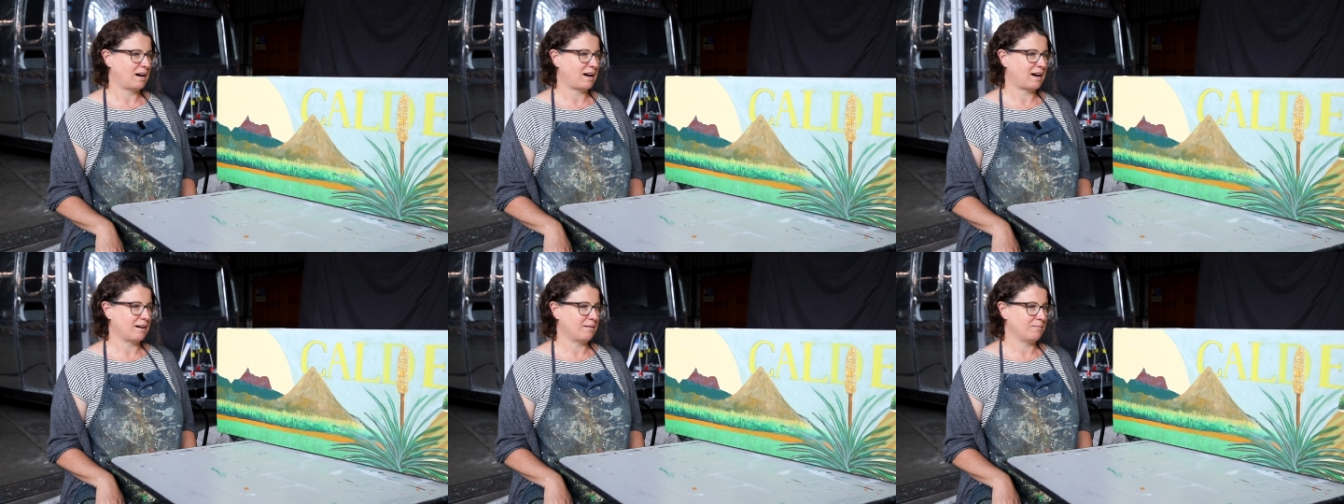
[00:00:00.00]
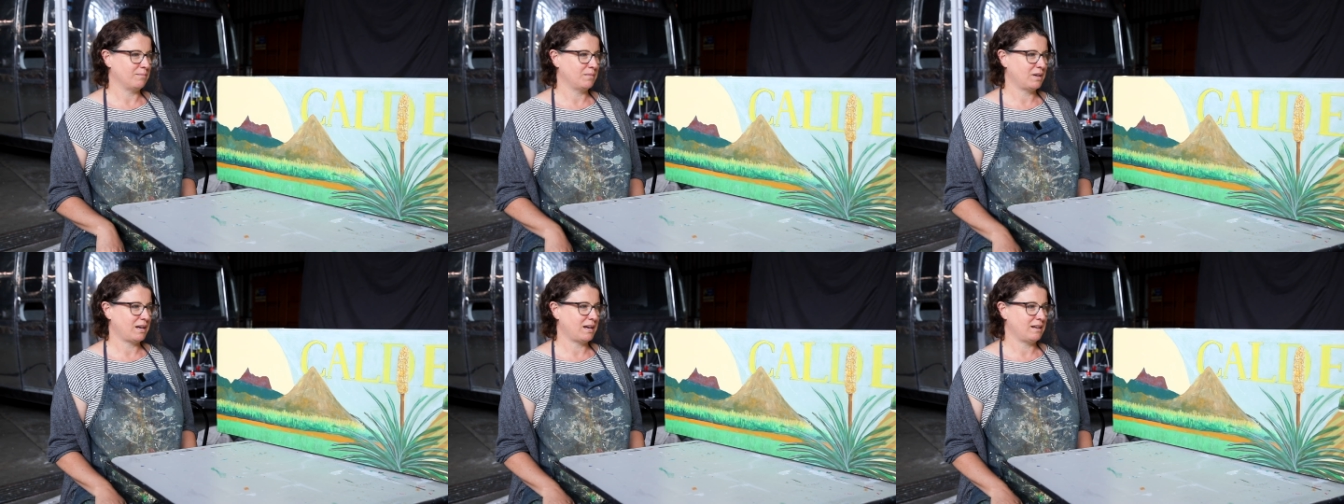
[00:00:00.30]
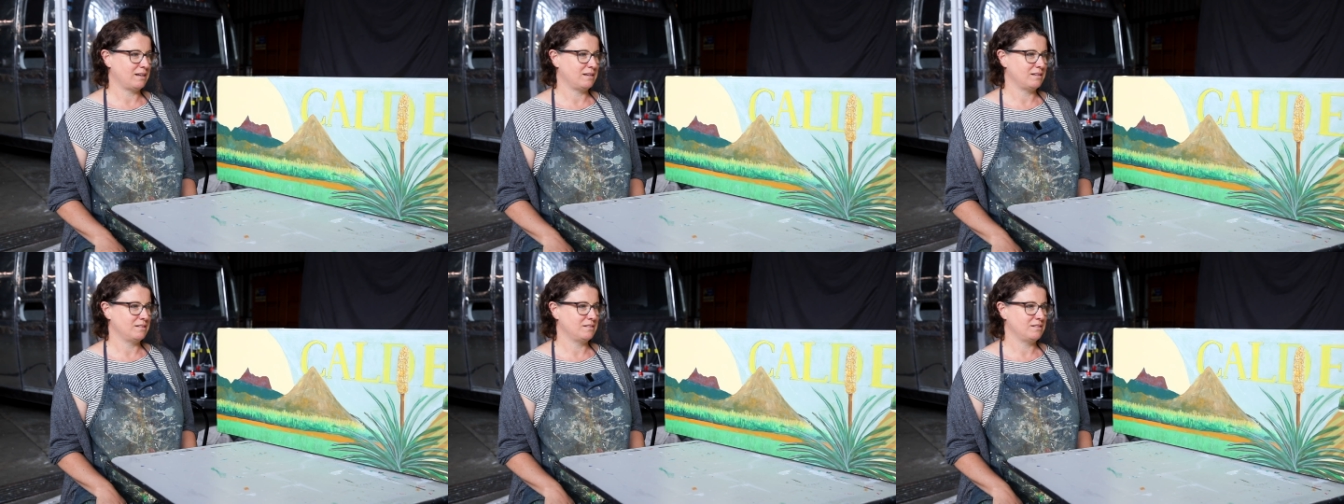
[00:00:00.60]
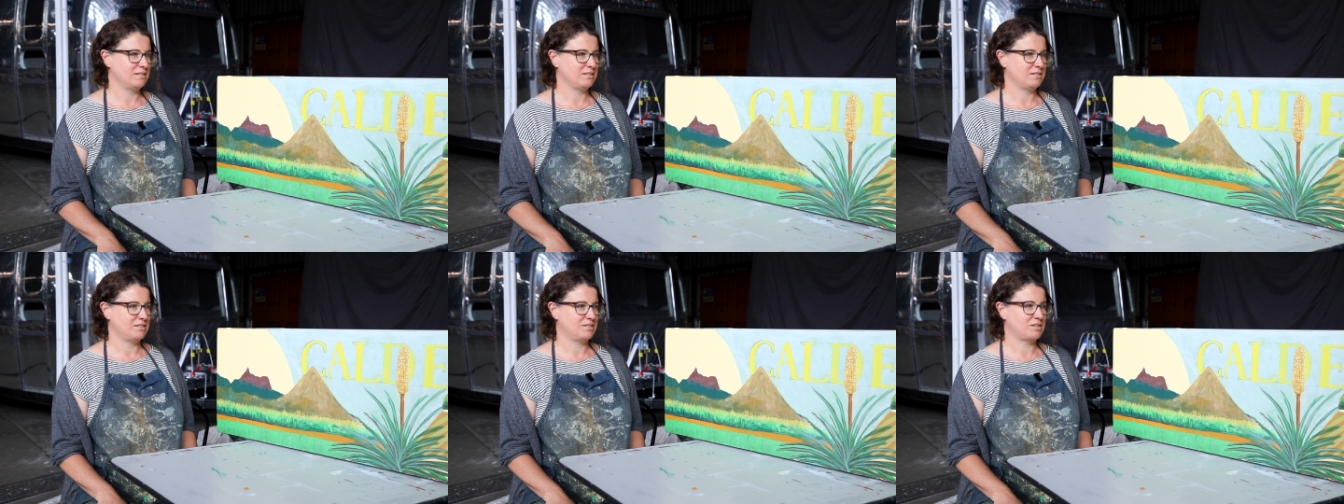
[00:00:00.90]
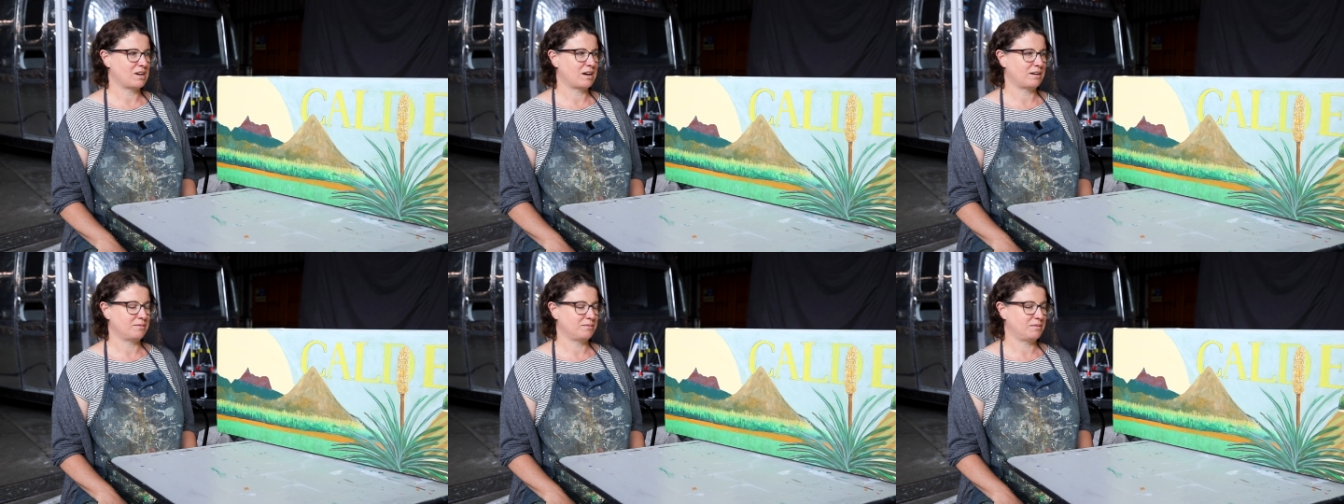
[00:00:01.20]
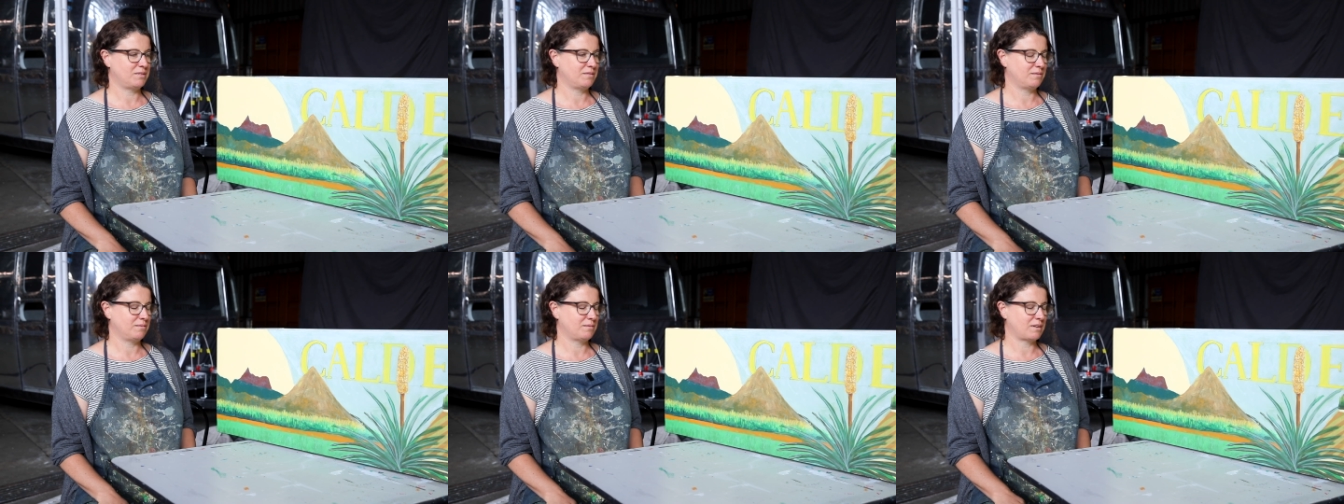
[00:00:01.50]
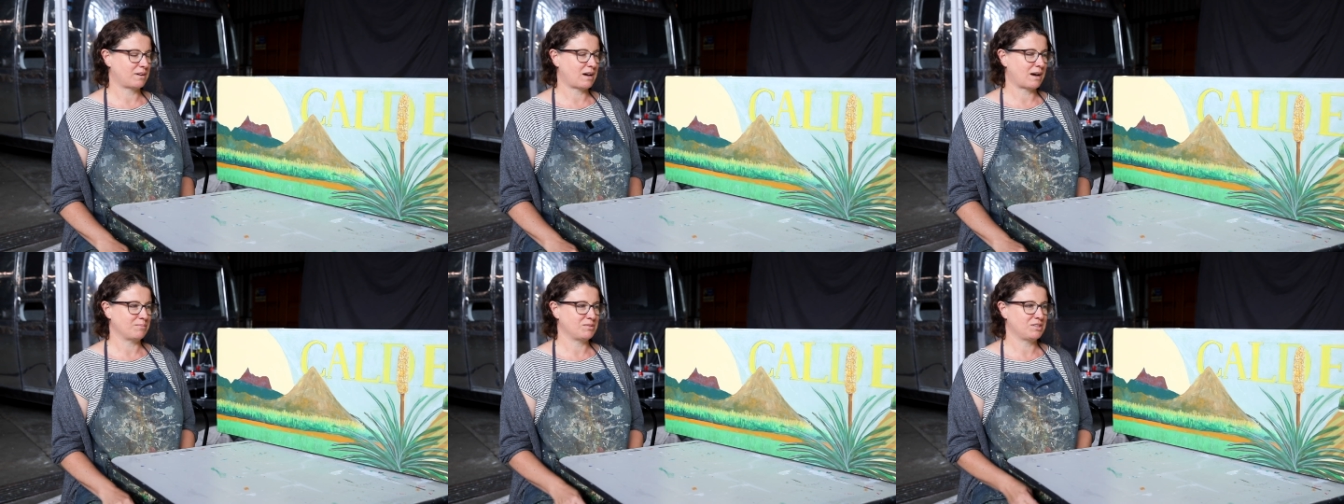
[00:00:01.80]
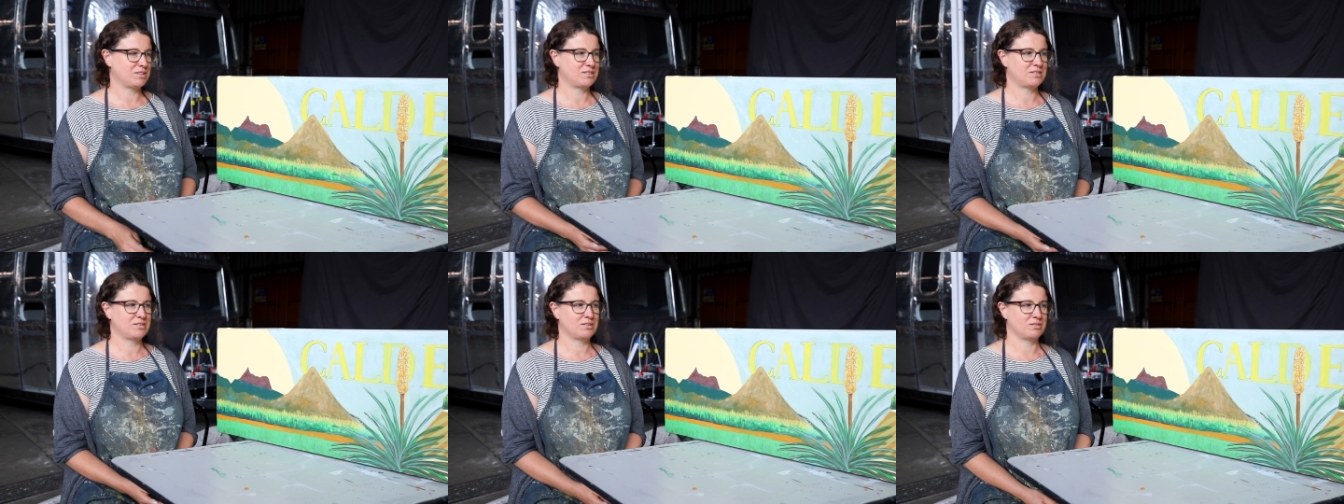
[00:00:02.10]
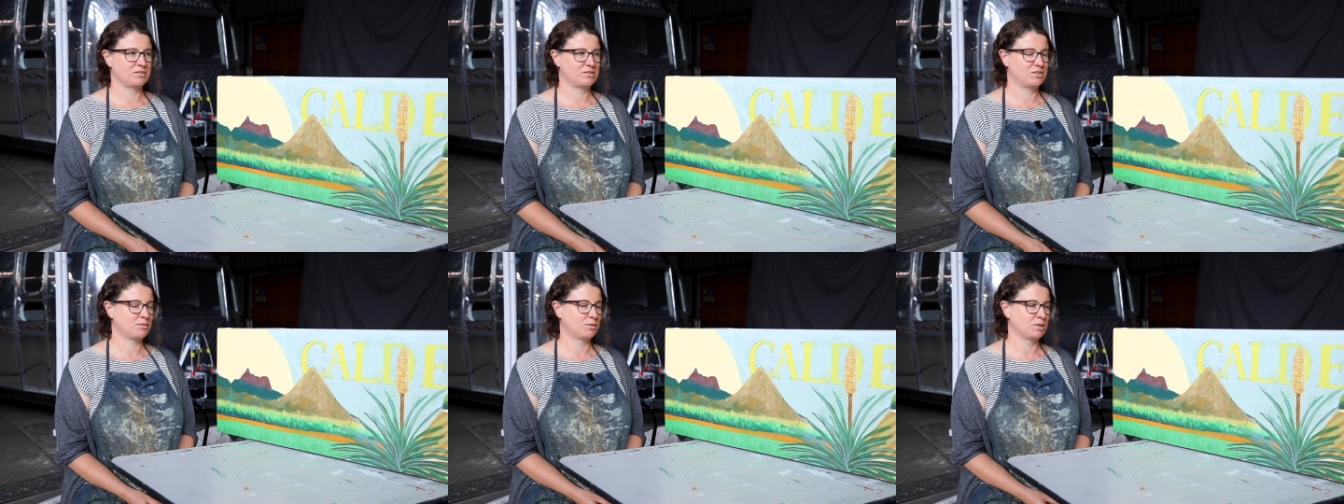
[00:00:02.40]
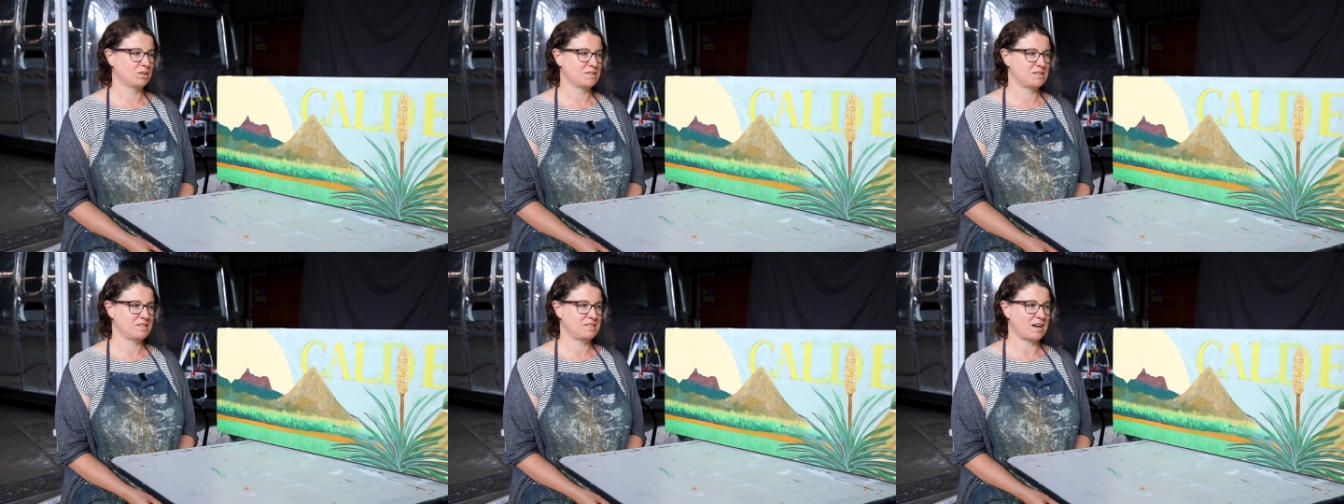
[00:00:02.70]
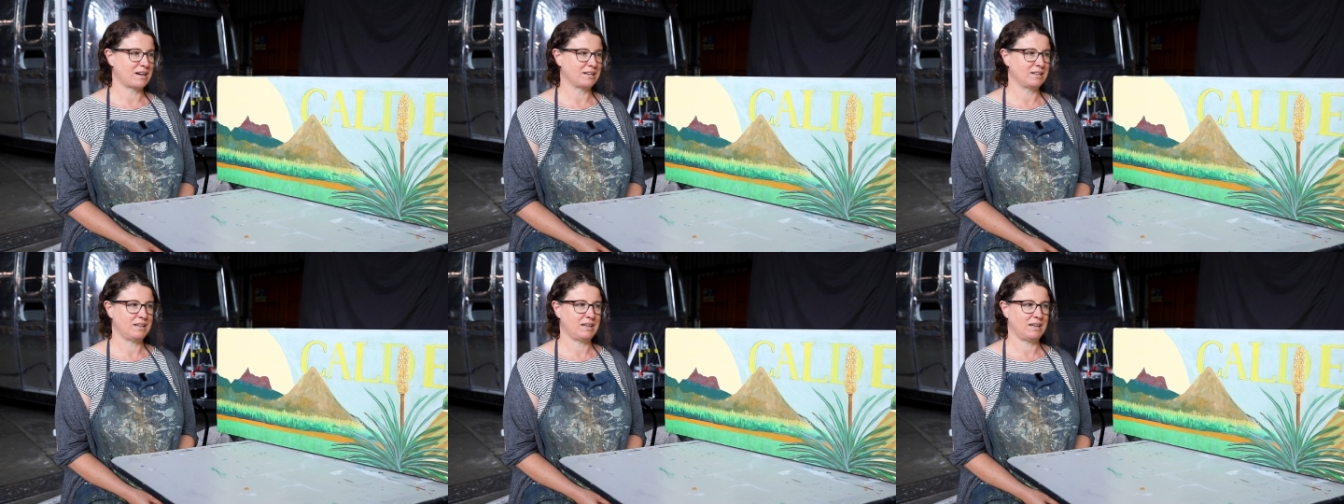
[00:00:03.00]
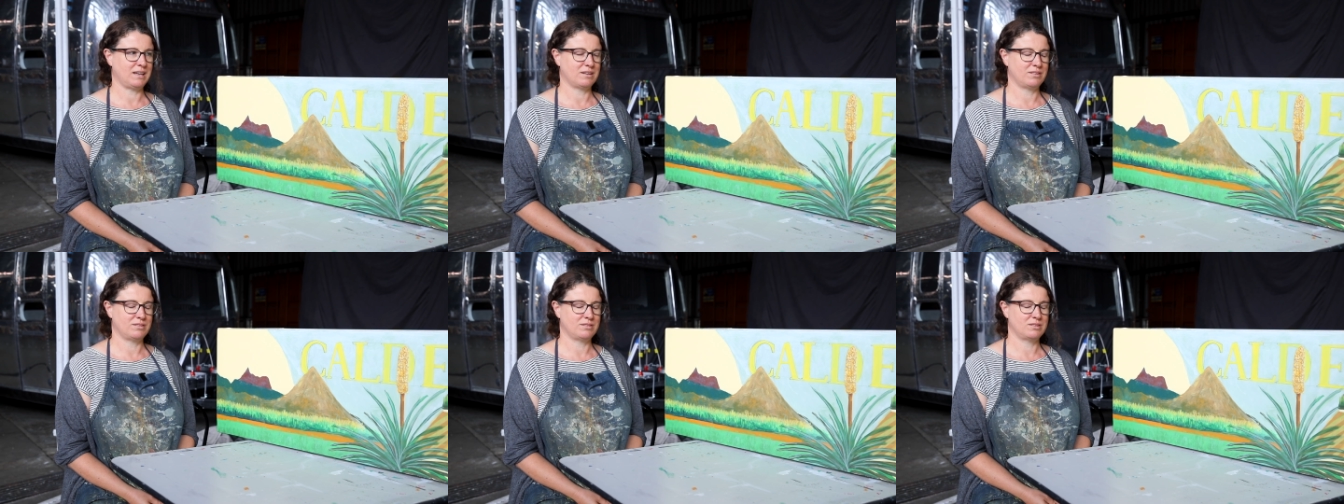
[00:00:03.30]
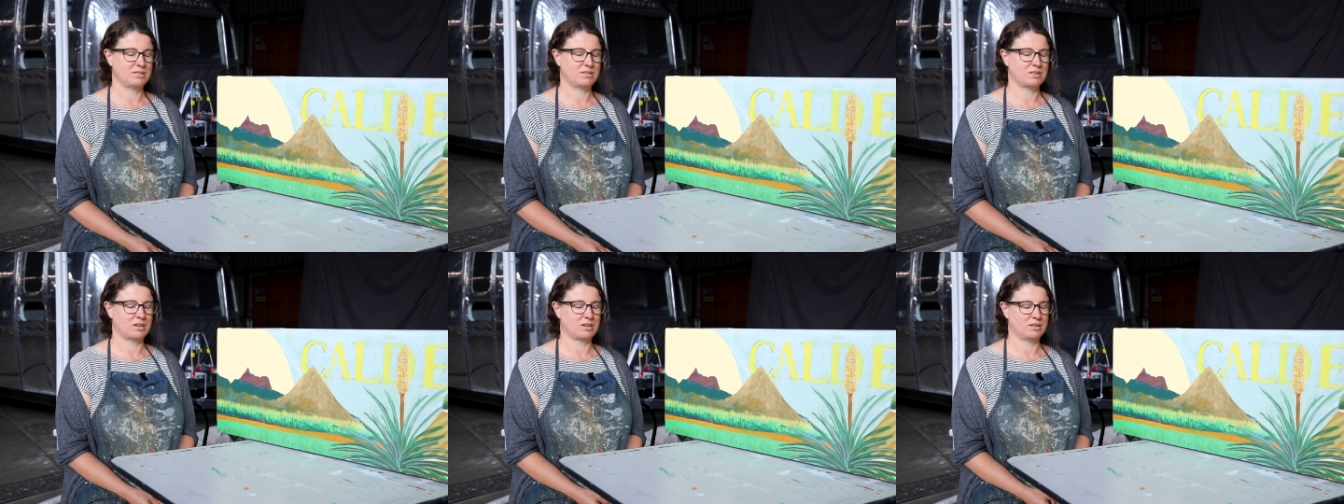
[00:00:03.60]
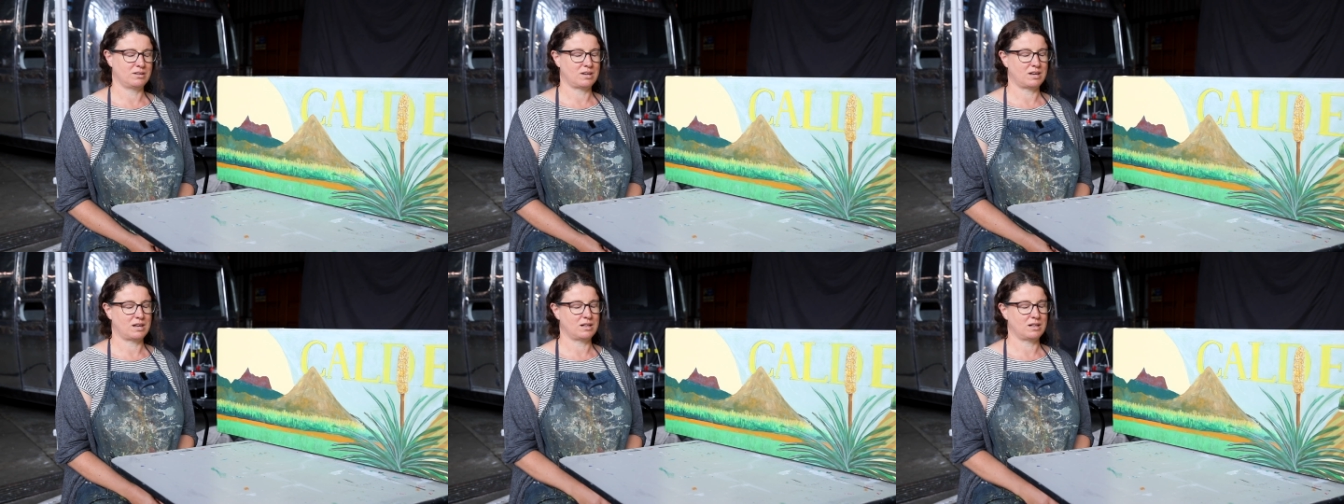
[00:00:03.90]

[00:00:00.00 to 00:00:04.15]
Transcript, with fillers: um, and up to sort towards Dungay and on,